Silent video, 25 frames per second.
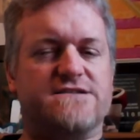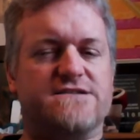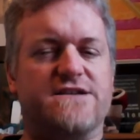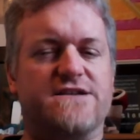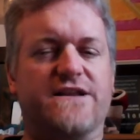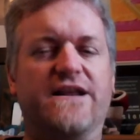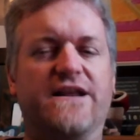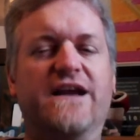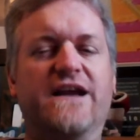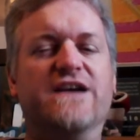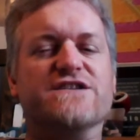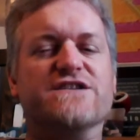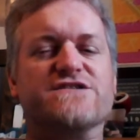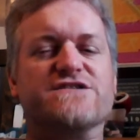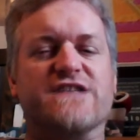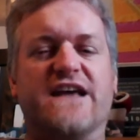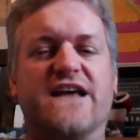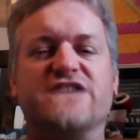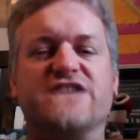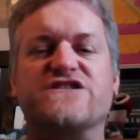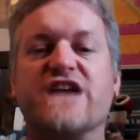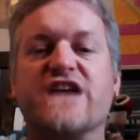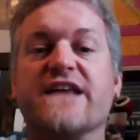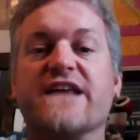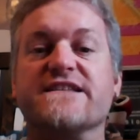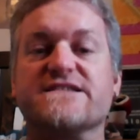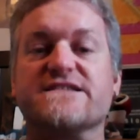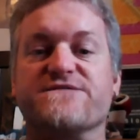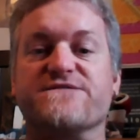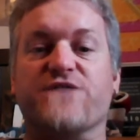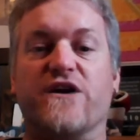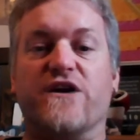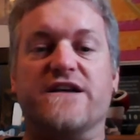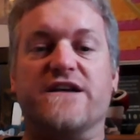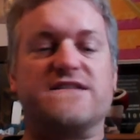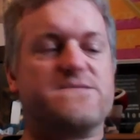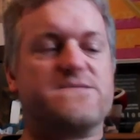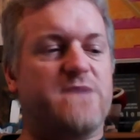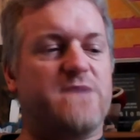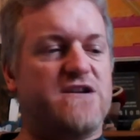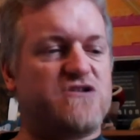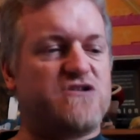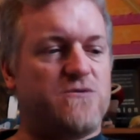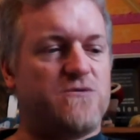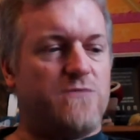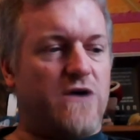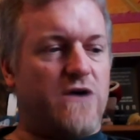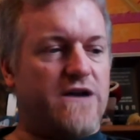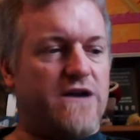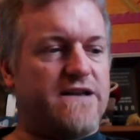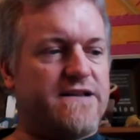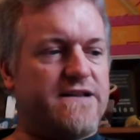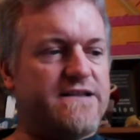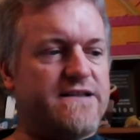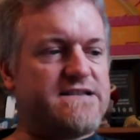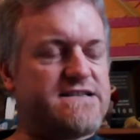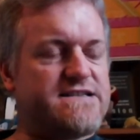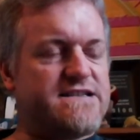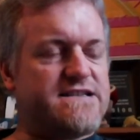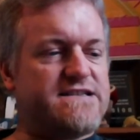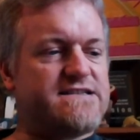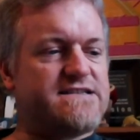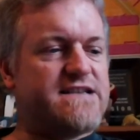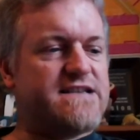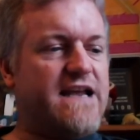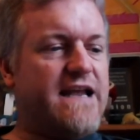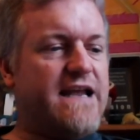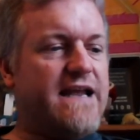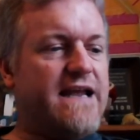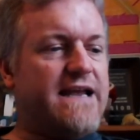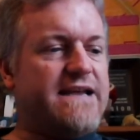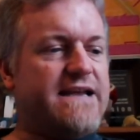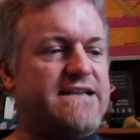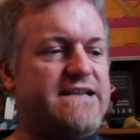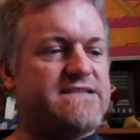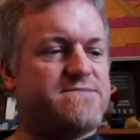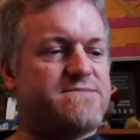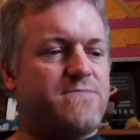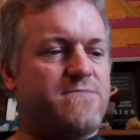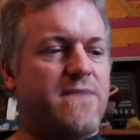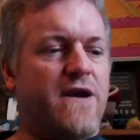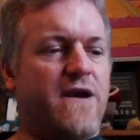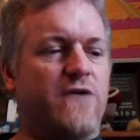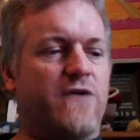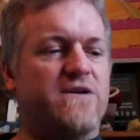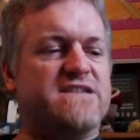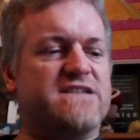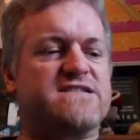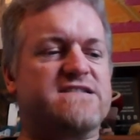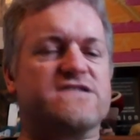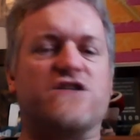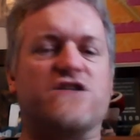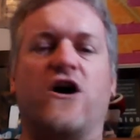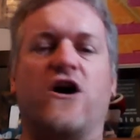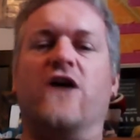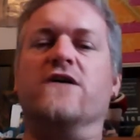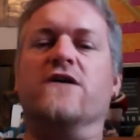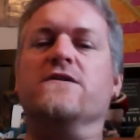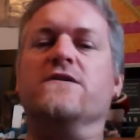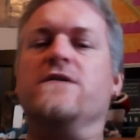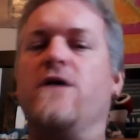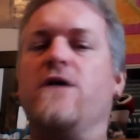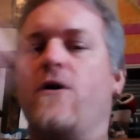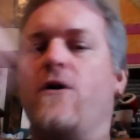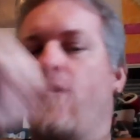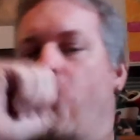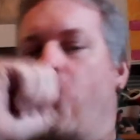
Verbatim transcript: So so they share this very special bond and this is is Mary's song